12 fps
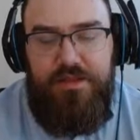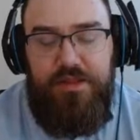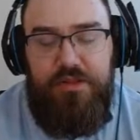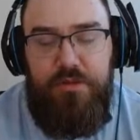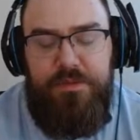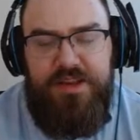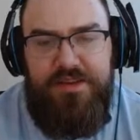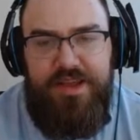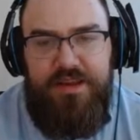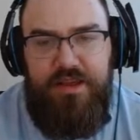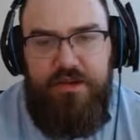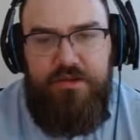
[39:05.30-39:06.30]
The loop
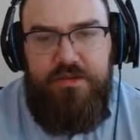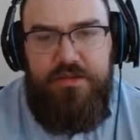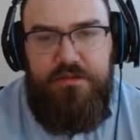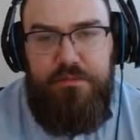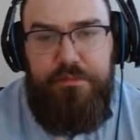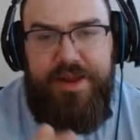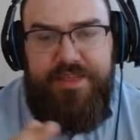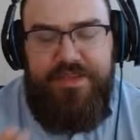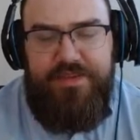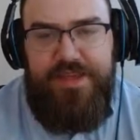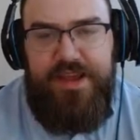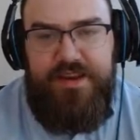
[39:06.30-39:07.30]
continues, but at
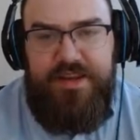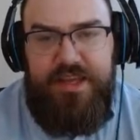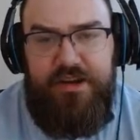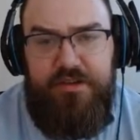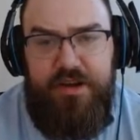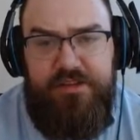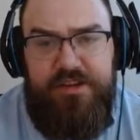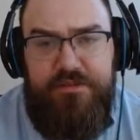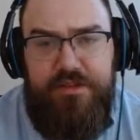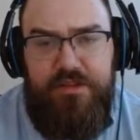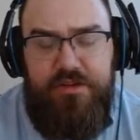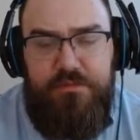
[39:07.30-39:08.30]
the second iteration
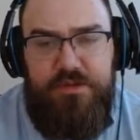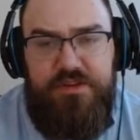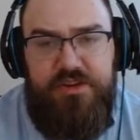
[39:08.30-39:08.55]
of the loop,